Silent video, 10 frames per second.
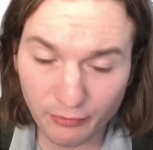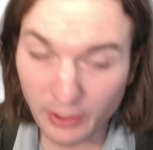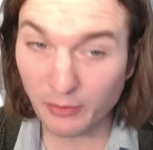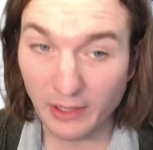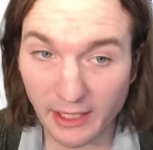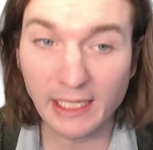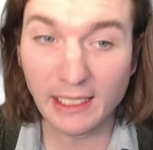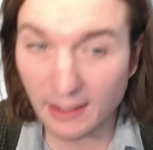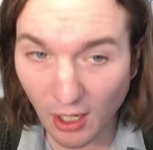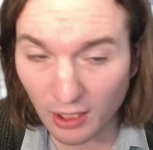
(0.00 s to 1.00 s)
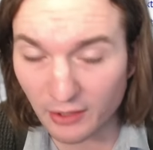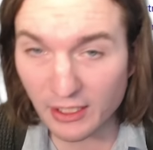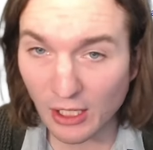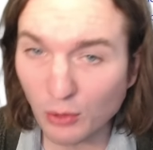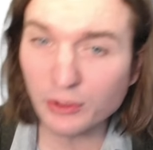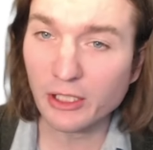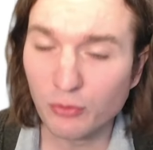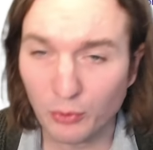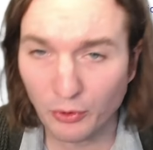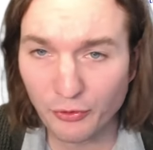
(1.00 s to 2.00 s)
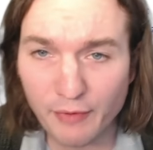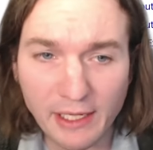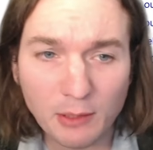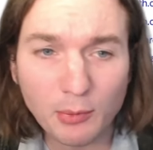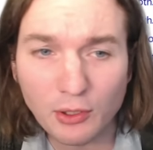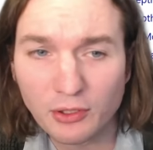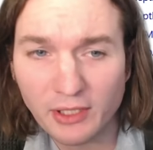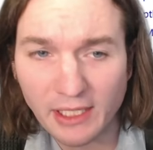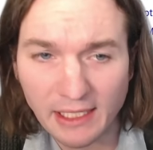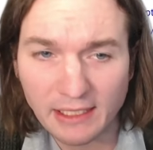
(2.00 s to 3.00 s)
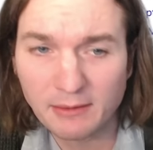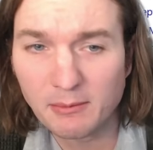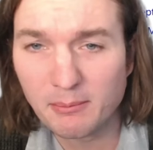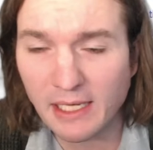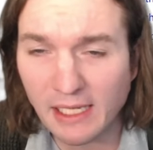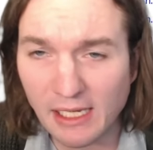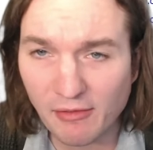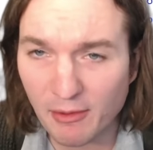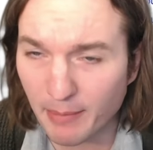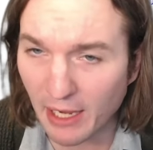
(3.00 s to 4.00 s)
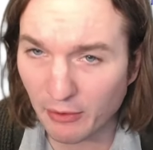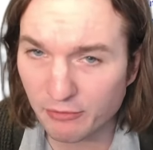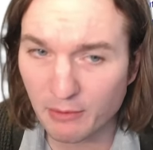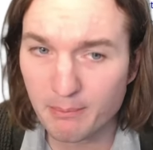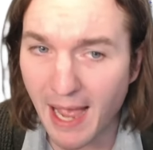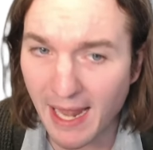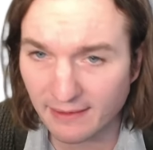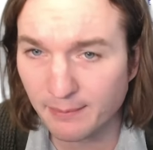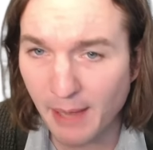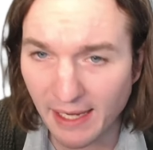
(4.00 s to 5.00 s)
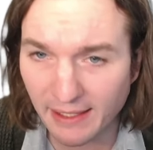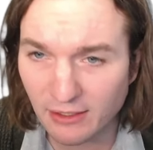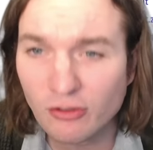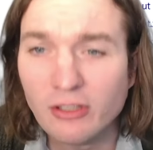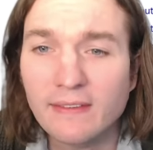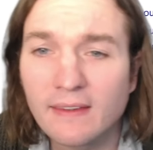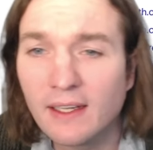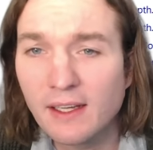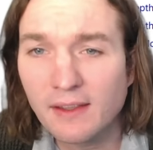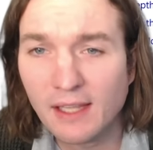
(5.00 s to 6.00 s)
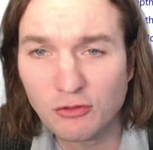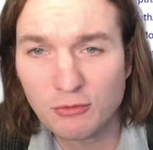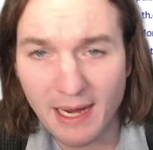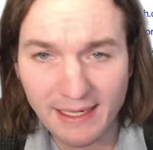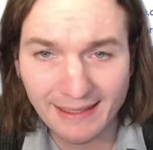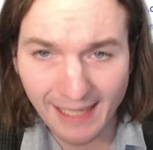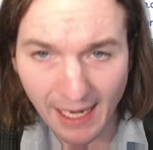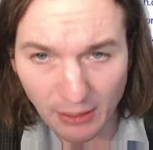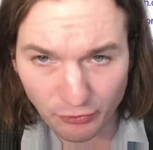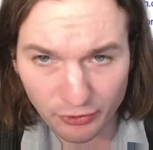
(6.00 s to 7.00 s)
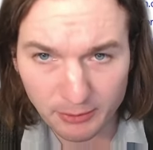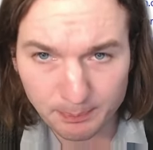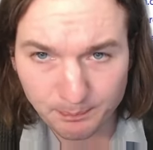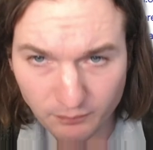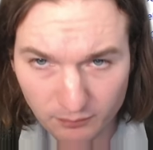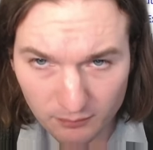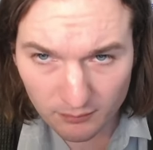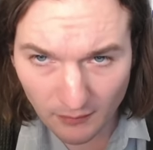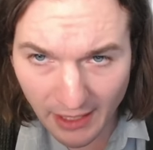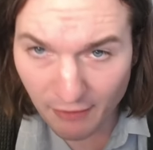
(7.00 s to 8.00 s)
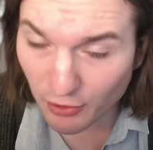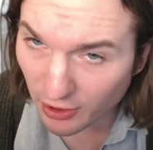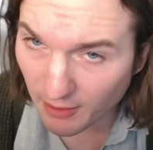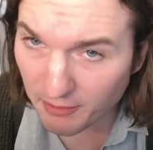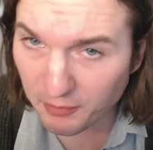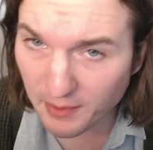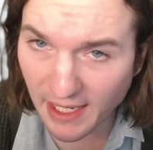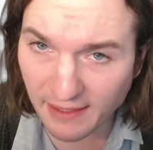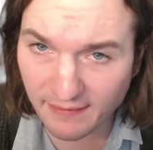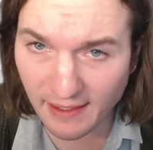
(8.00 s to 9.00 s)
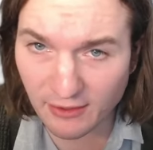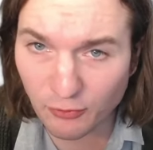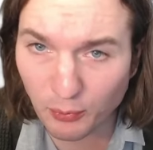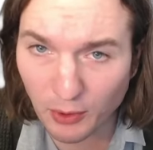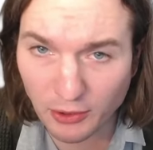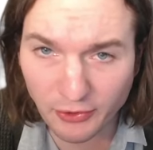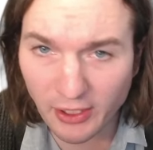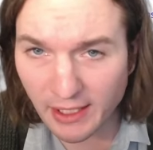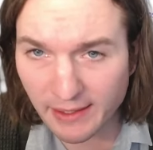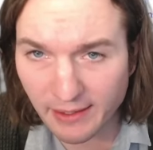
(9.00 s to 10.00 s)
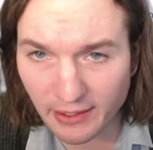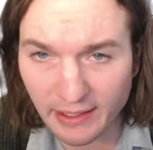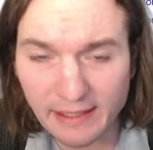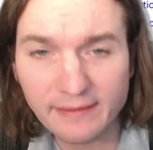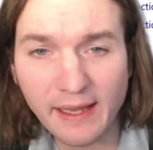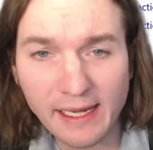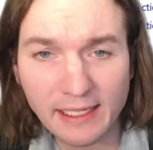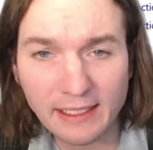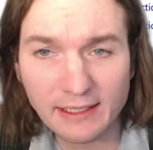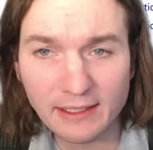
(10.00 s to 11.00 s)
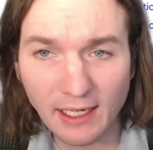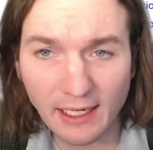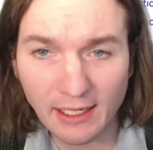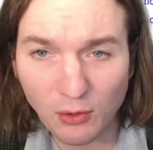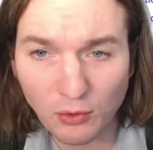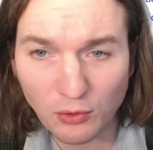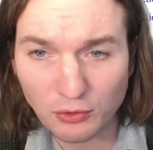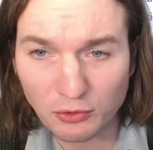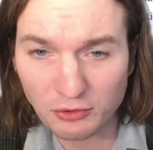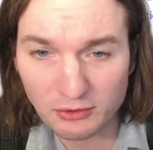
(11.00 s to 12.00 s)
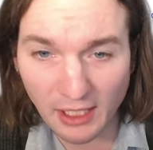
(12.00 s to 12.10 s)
frequently are the only tools available in many of the bioinformatics packages that you might encounter. Now, if you are coming from the data science world, there is a whole